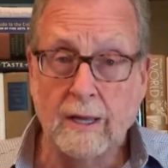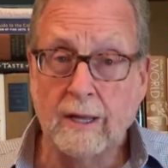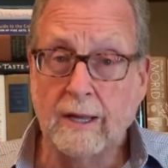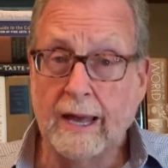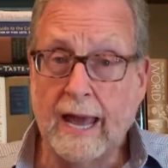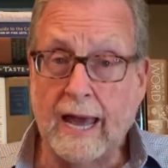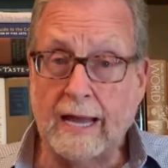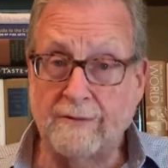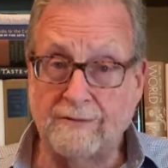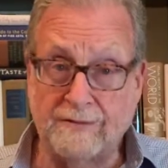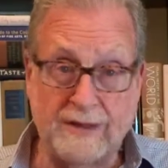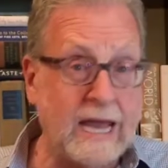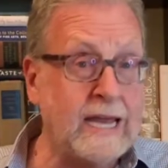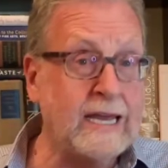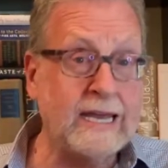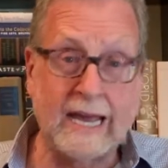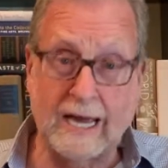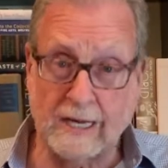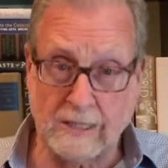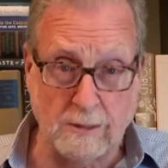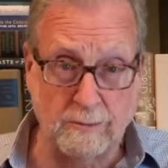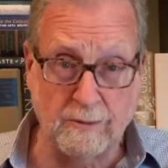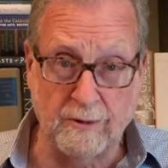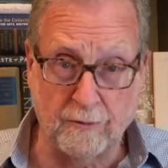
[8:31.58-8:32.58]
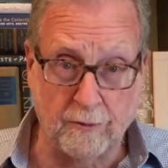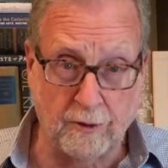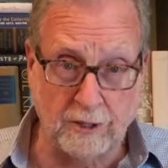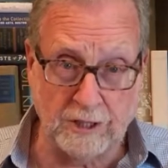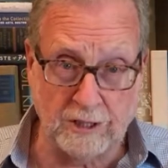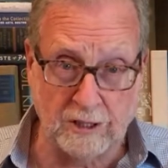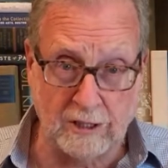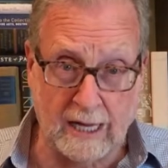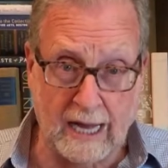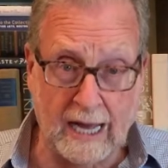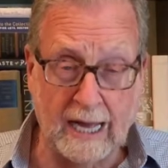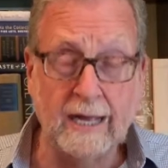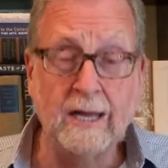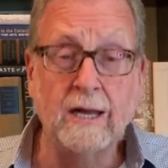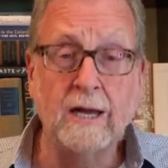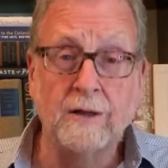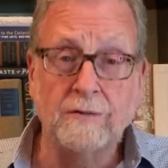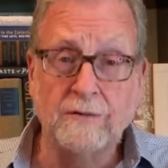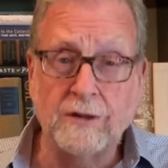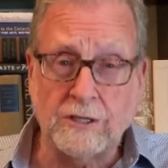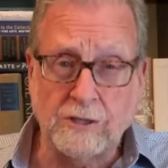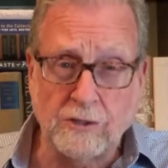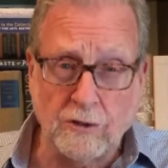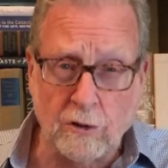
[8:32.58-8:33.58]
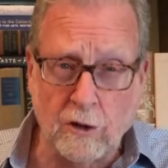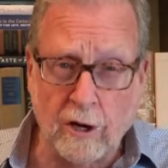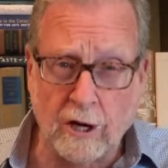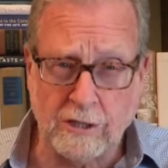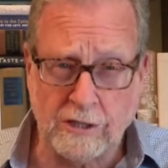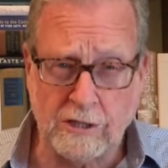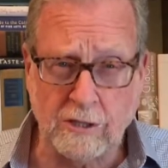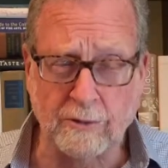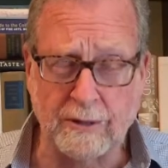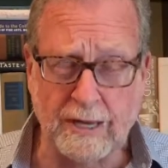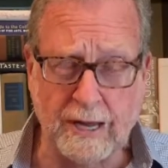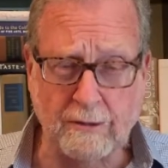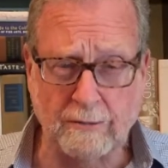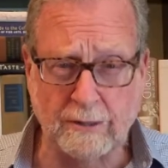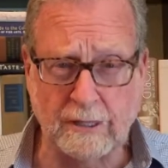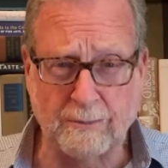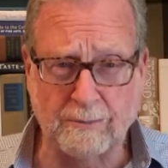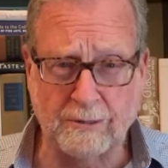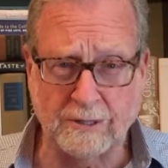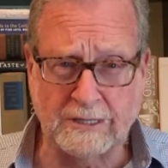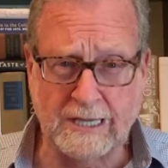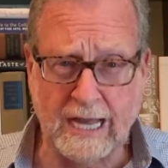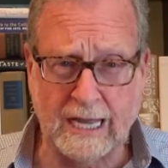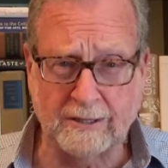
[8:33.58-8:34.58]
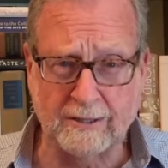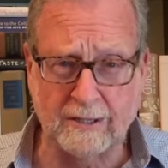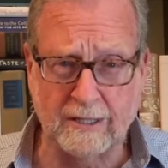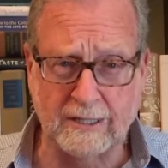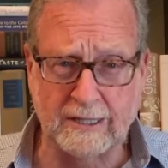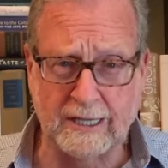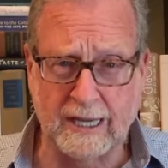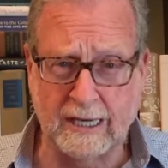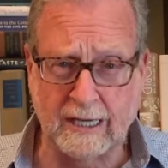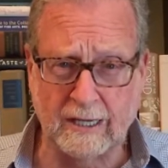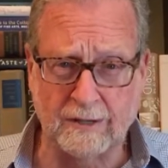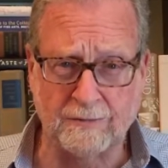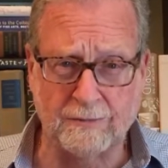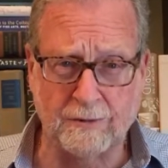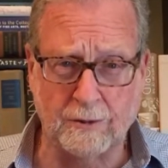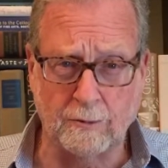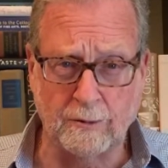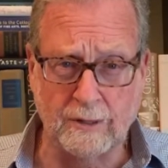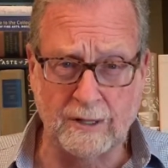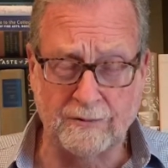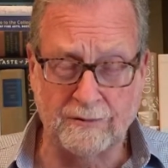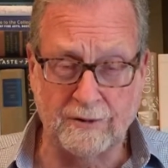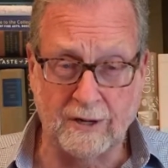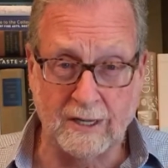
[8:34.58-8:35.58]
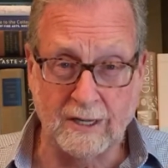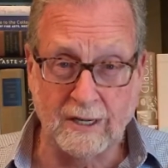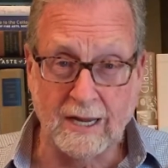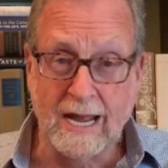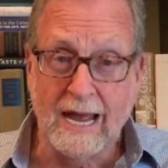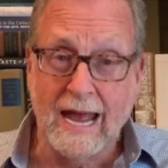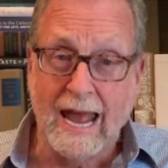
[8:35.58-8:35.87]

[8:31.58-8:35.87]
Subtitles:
And if they cancel before July, that you're also equally protected in getting a full refund.